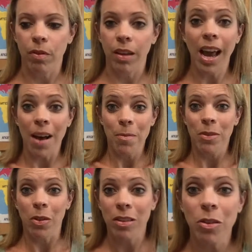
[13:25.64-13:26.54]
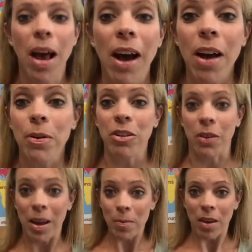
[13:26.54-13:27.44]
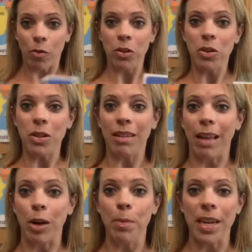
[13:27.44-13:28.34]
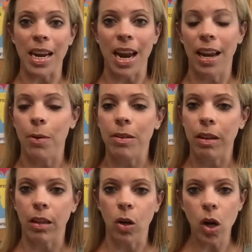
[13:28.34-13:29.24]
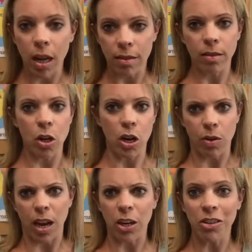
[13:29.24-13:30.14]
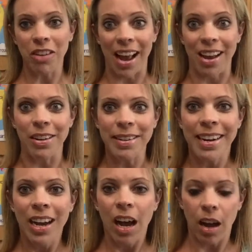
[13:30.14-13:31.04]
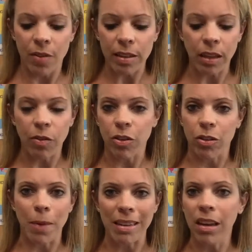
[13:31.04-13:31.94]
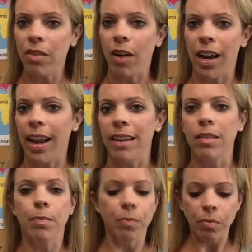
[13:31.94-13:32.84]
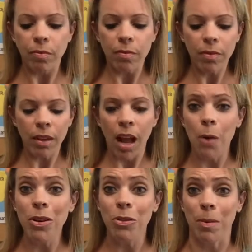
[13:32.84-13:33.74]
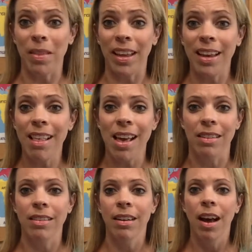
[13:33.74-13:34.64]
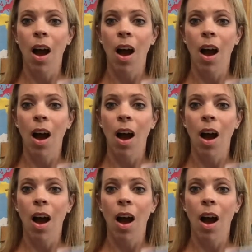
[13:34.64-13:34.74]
yeah, so this is how I would do it. If we were doing the letter P and it was a little, younger child, obviously for just basic phonics, I would do something like this.